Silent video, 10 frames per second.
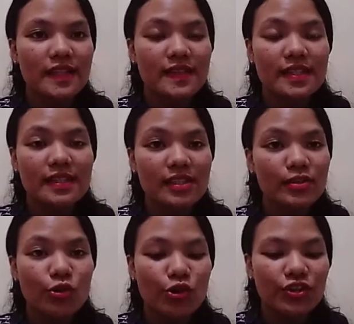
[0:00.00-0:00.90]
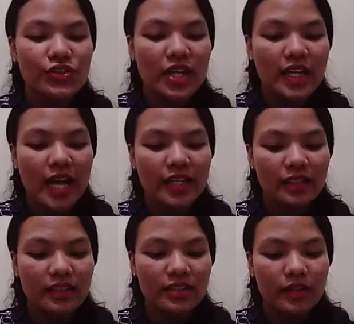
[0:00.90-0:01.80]
is discourse and
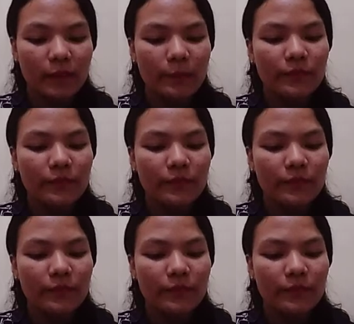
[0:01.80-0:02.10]
ideology.